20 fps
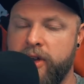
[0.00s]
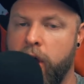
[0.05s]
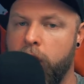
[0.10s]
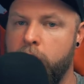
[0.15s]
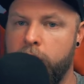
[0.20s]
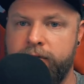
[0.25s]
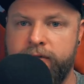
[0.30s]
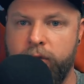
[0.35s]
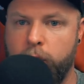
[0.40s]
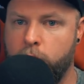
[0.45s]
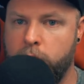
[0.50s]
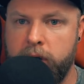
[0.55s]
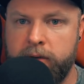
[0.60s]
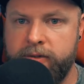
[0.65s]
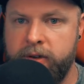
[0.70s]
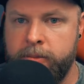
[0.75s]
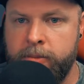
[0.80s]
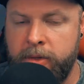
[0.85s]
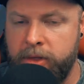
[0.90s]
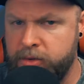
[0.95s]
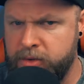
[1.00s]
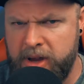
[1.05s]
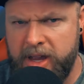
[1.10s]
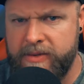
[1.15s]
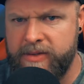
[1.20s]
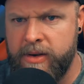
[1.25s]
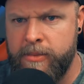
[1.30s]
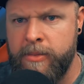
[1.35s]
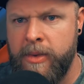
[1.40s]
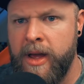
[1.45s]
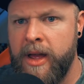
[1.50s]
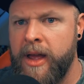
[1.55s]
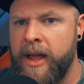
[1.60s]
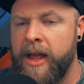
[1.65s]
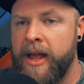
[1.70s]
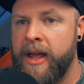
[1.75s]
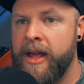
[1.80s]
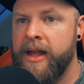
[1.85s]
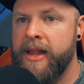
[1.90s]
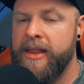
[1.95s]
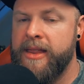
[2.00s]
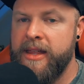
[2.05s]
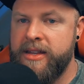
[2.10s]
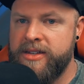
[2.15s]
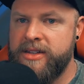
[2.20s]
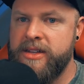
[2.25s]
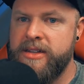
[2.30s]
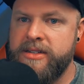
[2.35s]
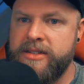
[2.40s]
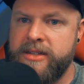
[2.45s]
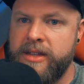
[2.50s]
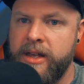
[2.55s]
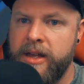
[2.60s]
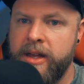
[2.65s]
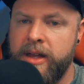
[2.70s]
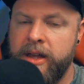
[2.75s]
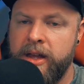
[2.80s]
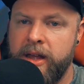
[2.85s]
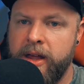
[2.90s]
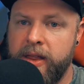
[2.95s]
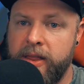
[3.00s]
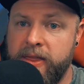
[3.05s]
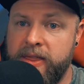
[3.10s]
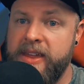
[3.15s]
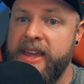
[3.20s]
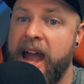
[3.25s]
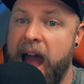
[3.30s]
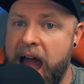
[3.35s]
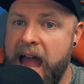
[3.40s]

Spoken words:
All 4 of them, 3 of them. This is the